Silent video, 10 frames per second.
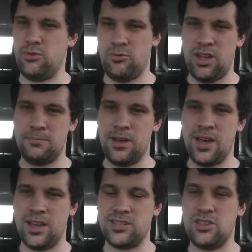or
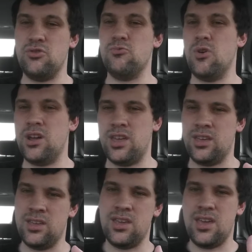Redbox and you want to